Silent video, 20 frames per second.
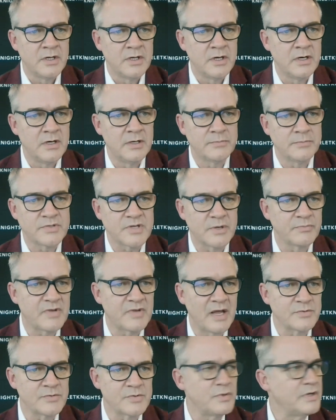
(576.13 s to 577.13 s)
Um,
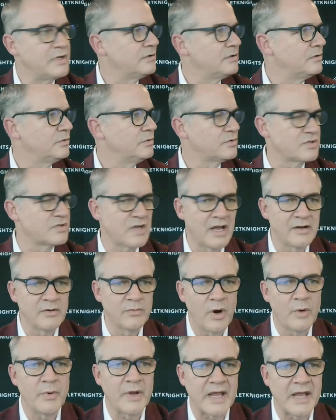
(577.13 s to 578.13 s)
sometimes we decide
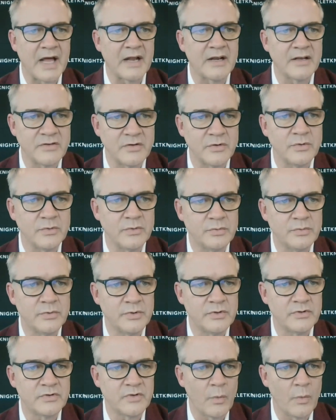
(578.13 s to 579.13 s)
what we got to do
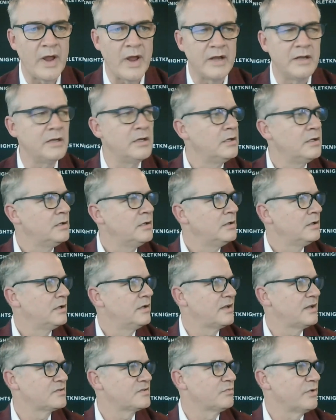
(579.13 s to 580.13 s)
to win.
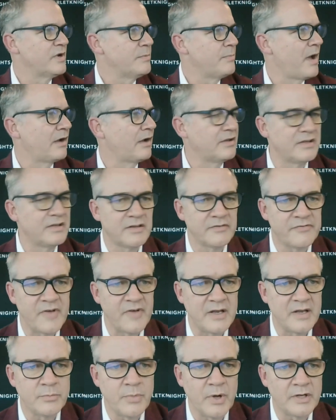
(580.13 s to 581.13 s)
That's rebound and
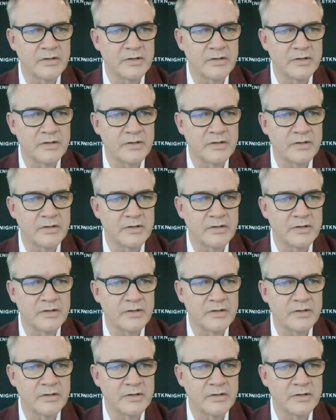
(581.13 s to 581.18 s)
defend.